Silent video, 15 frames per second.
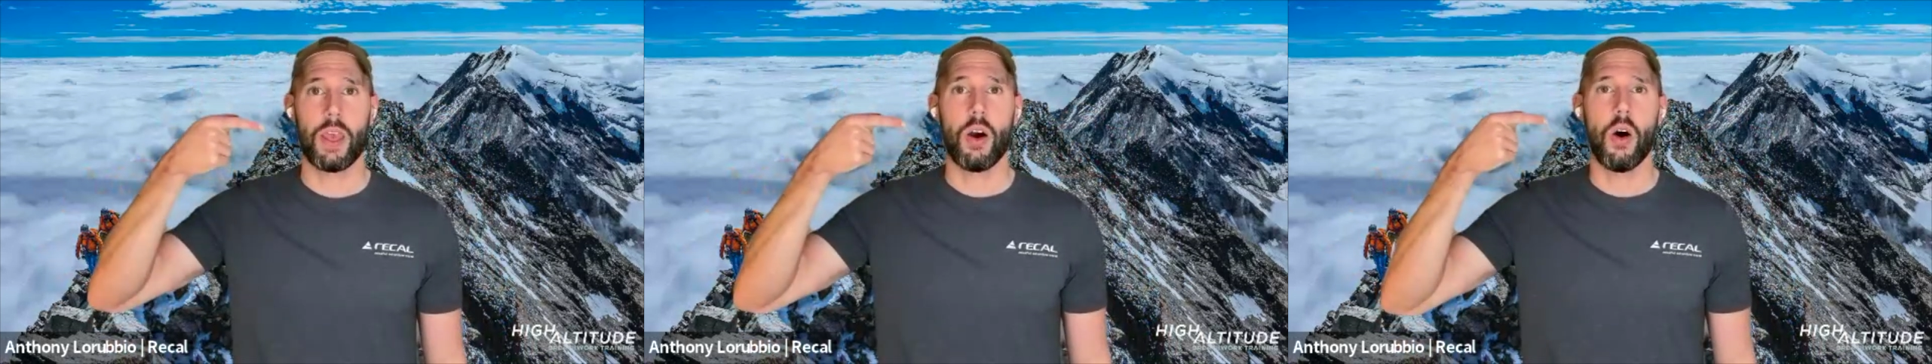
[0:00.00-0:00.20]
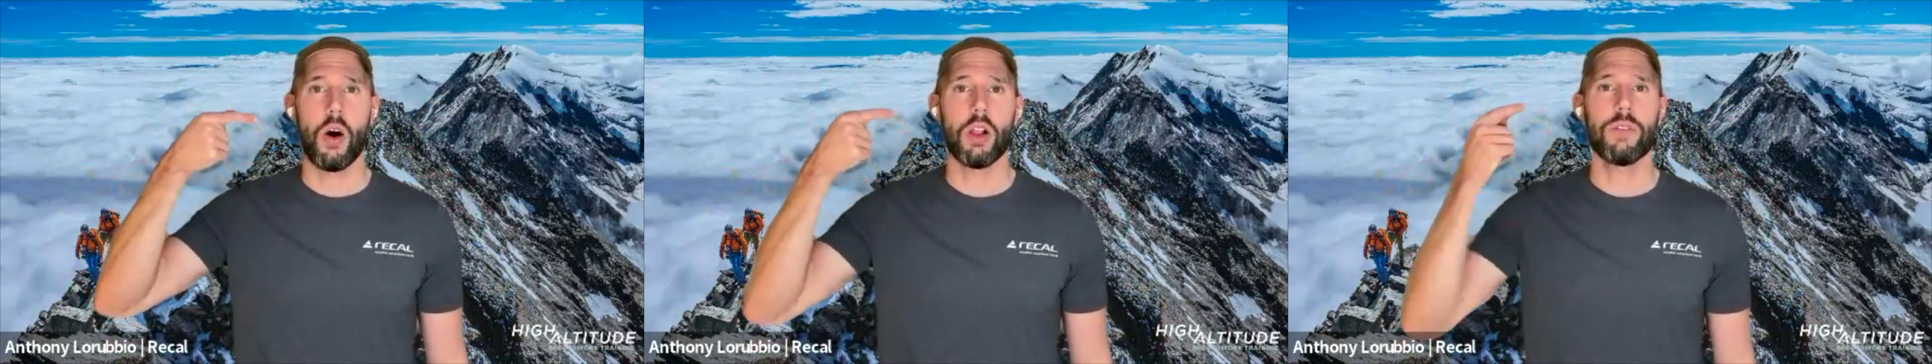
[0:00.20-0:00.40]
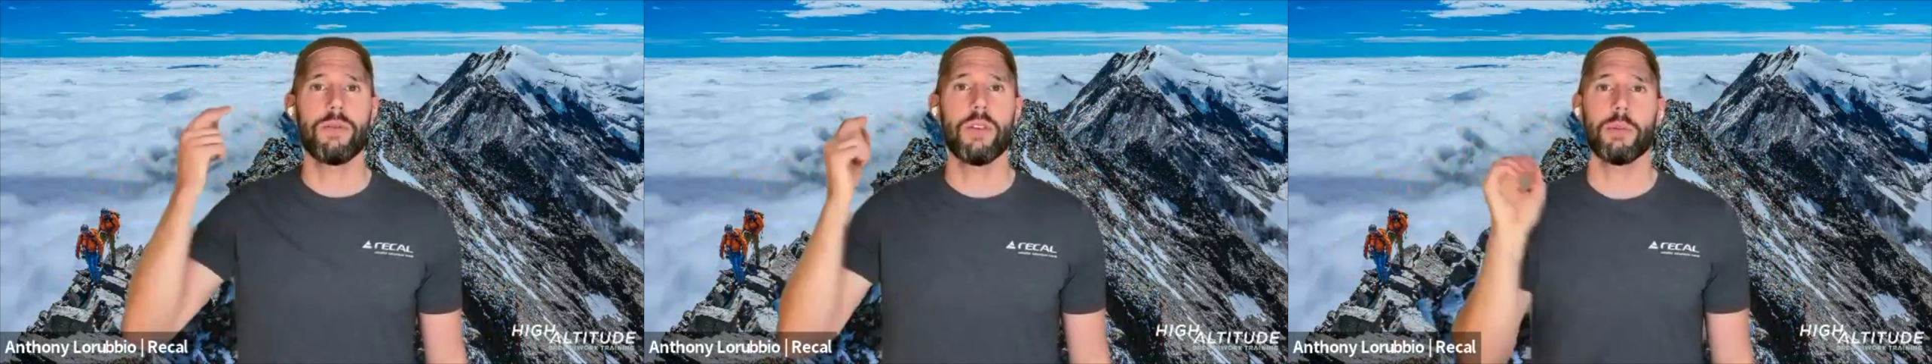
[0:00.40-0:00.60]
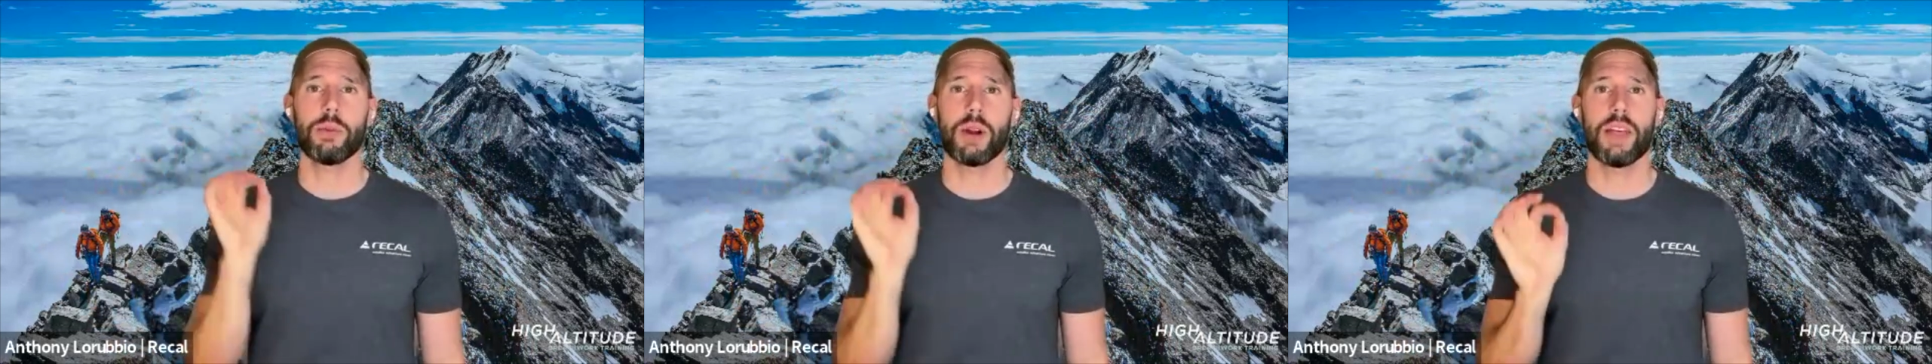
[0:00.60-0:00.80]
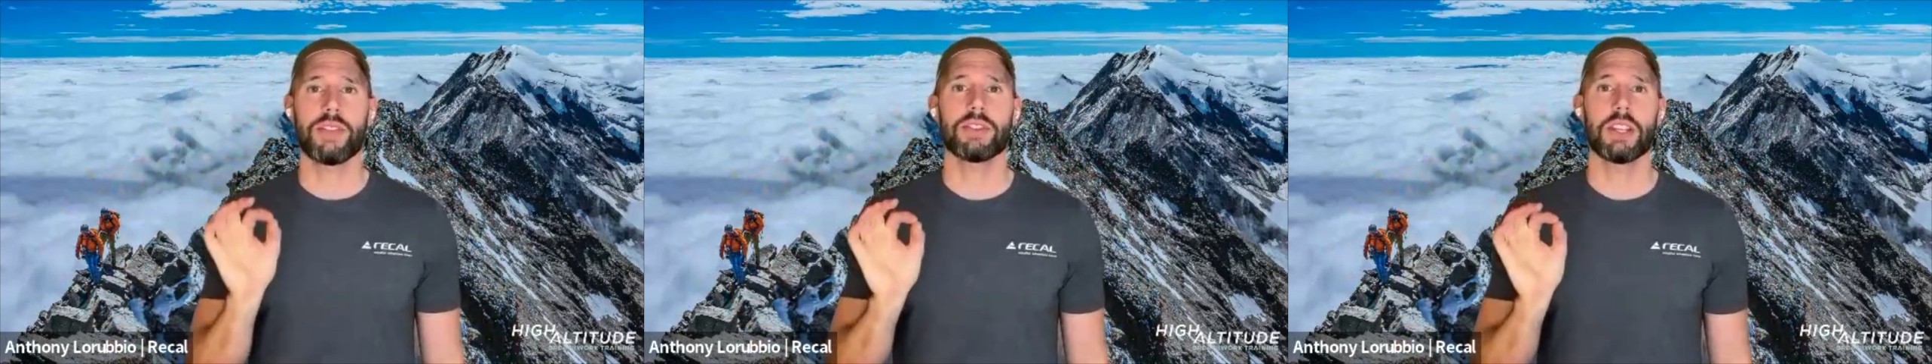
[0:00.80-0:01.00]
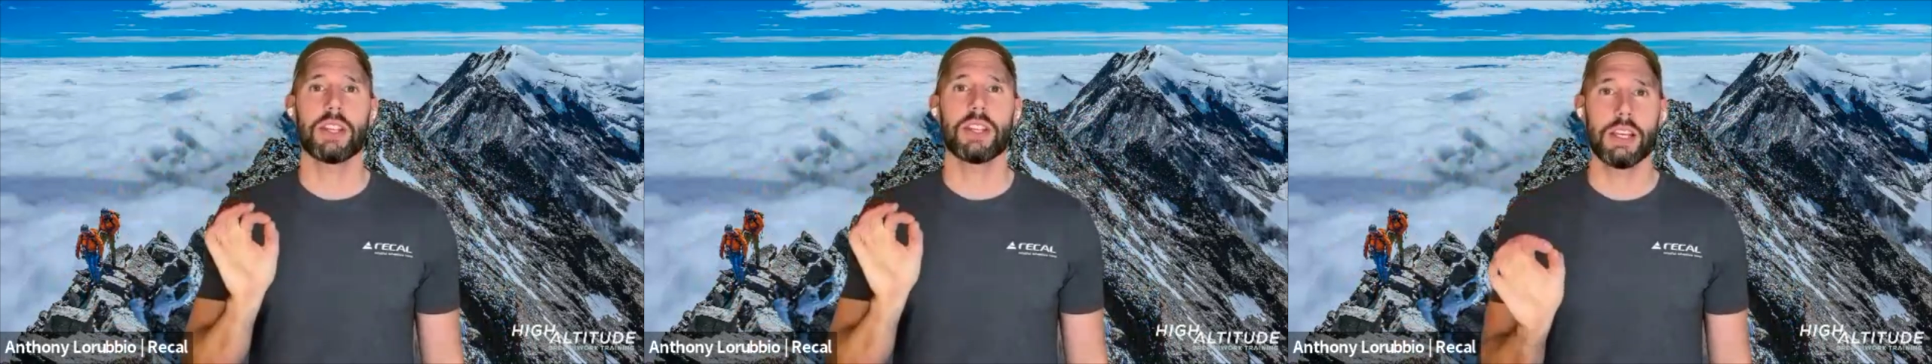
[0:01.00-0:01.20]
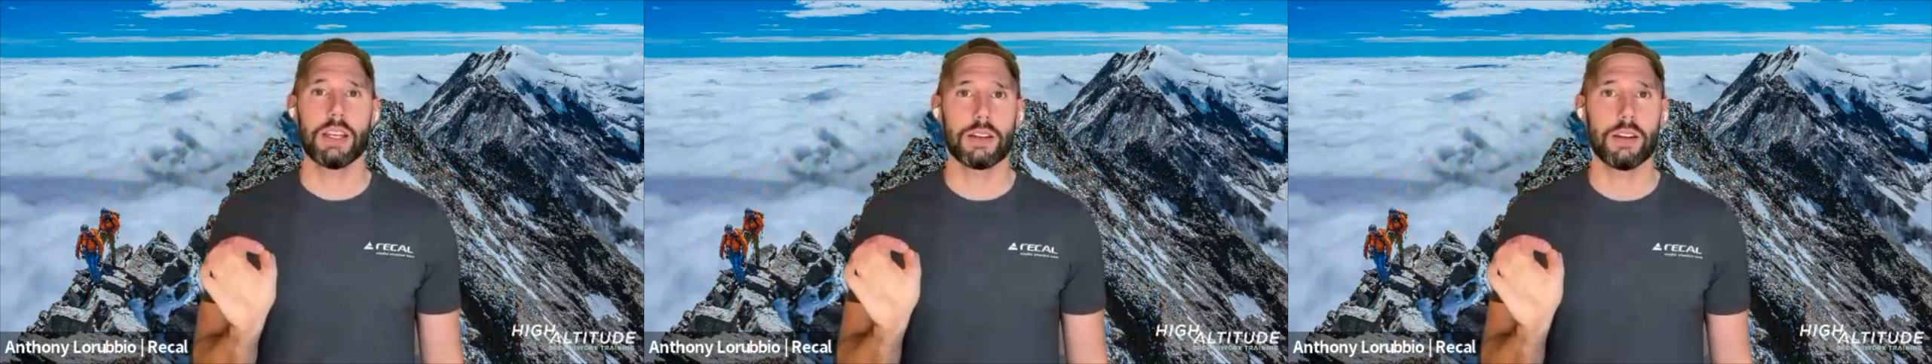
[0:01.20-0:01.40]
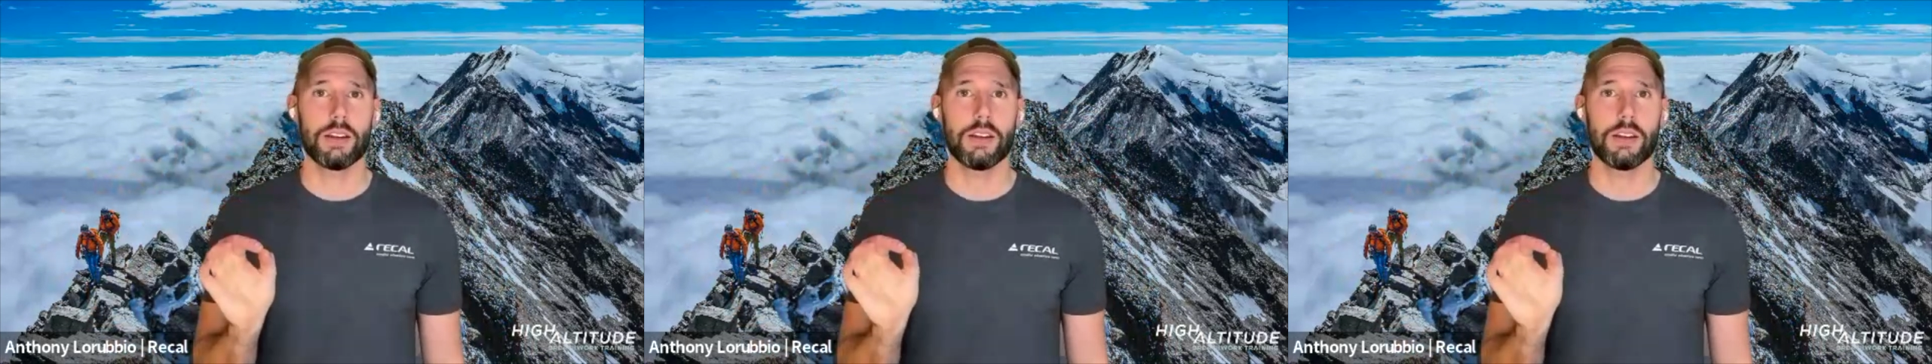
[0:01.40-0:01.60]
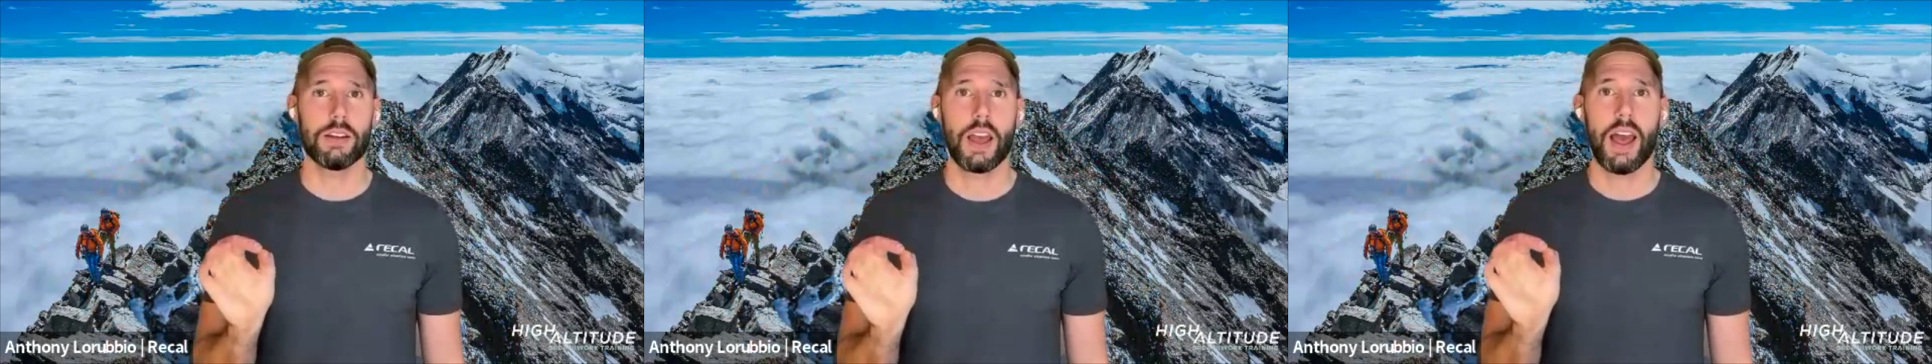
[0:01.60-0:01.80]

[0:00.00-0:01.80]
All of our breaths in